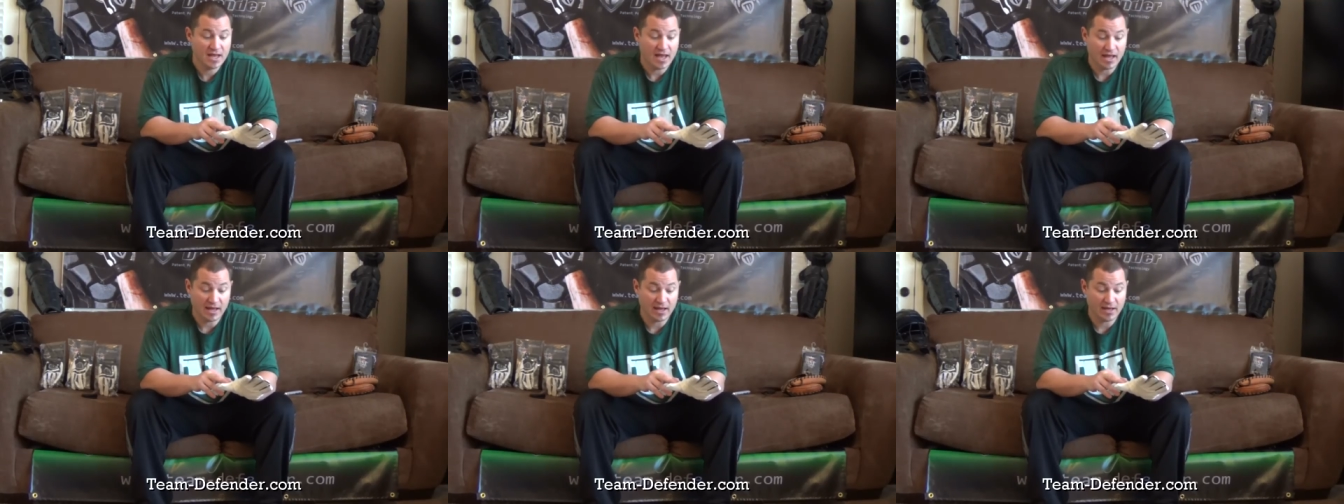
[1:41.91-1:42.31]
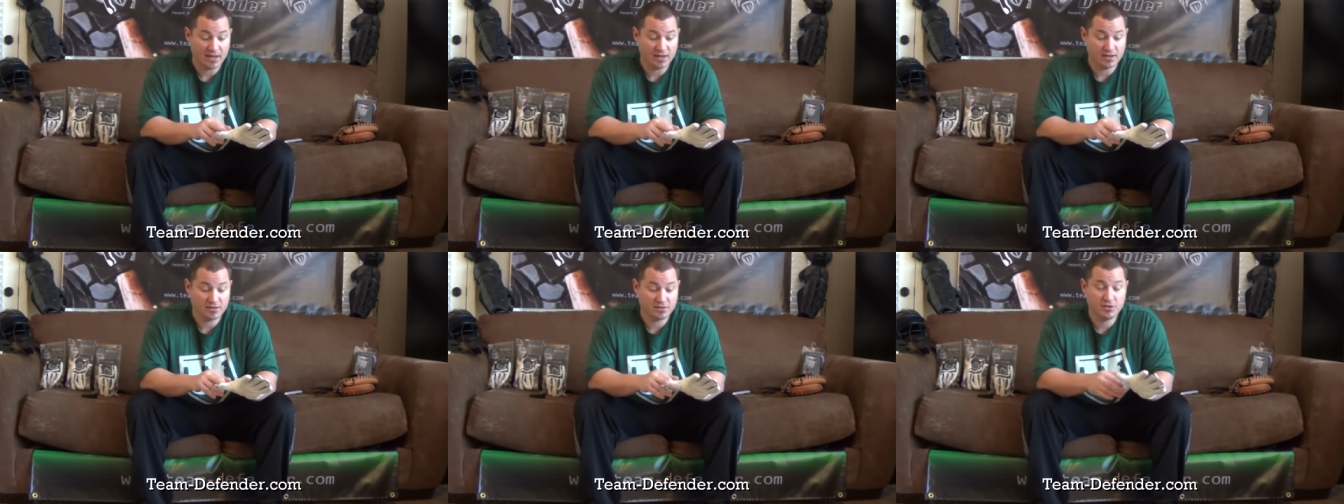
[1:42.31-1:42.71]

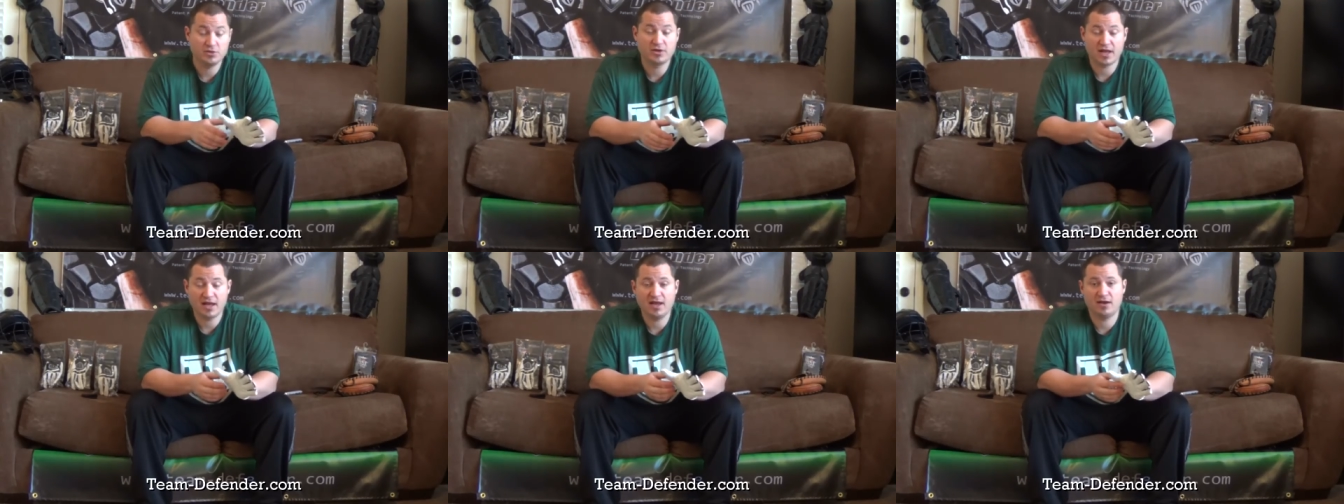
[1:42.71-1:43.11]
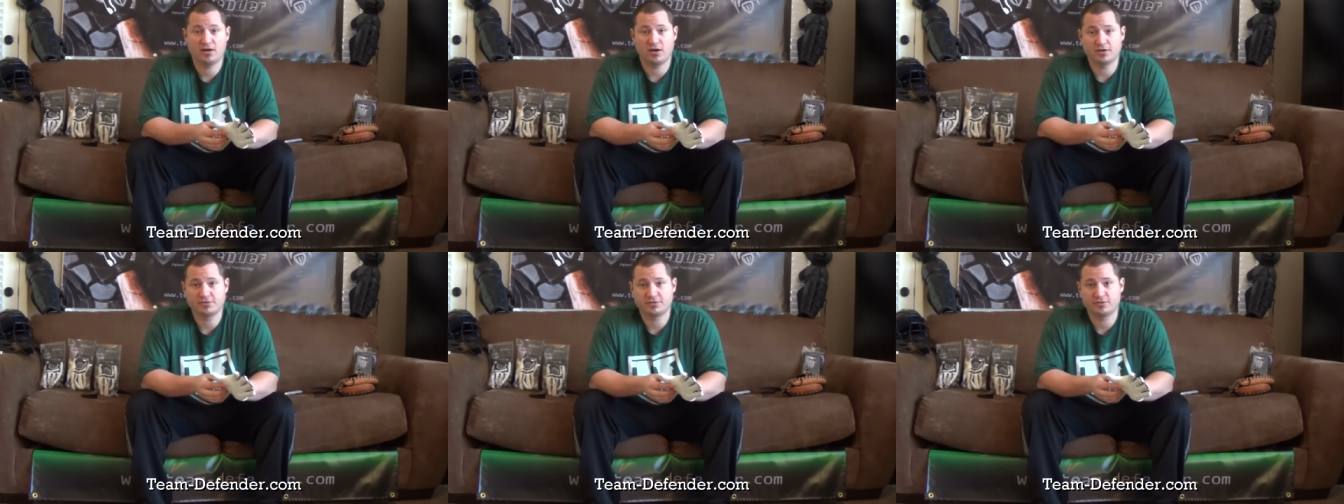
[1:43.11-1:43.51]
And you can
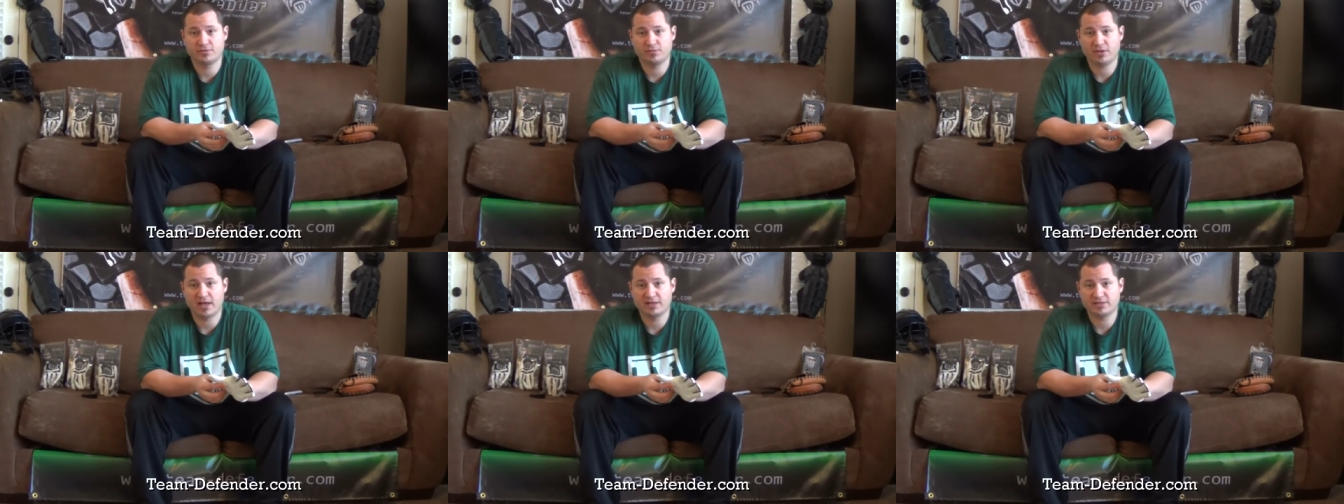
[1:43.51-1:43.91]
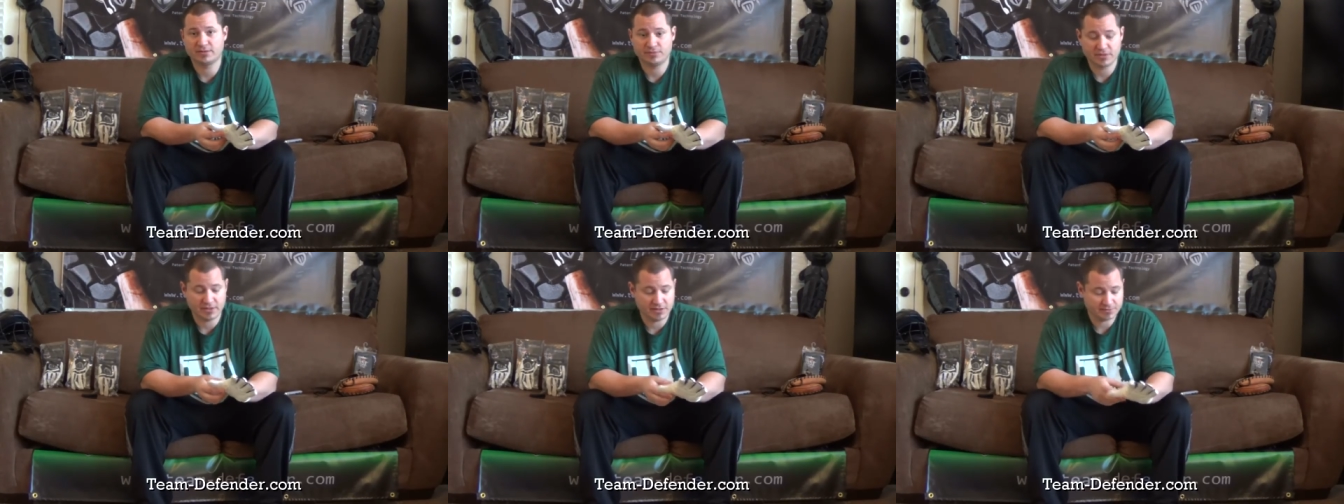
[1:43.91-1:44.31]
alter the
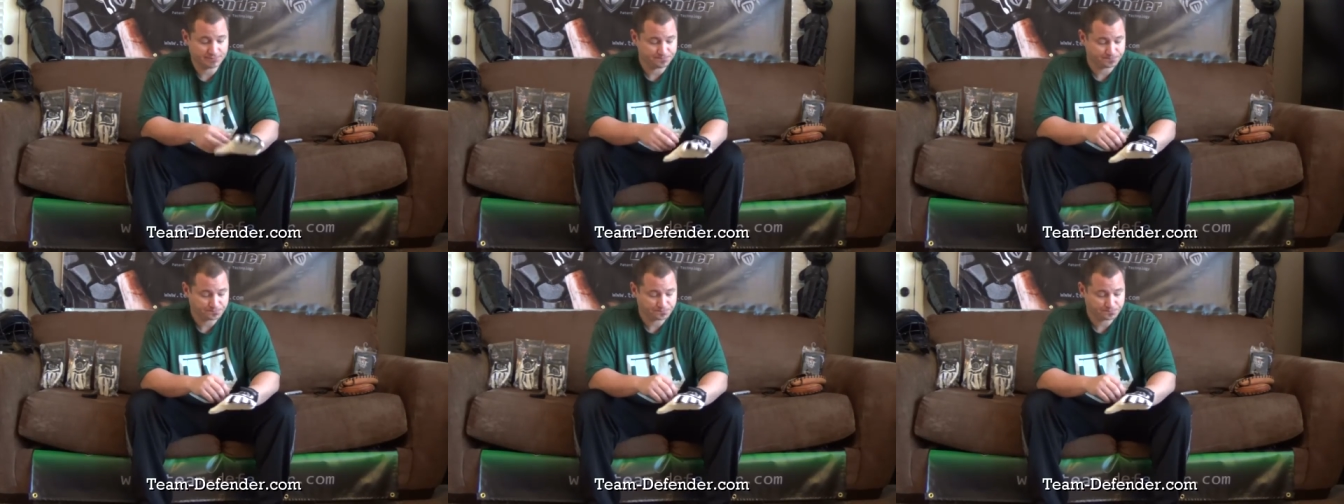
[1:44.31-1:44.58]
plastic piece.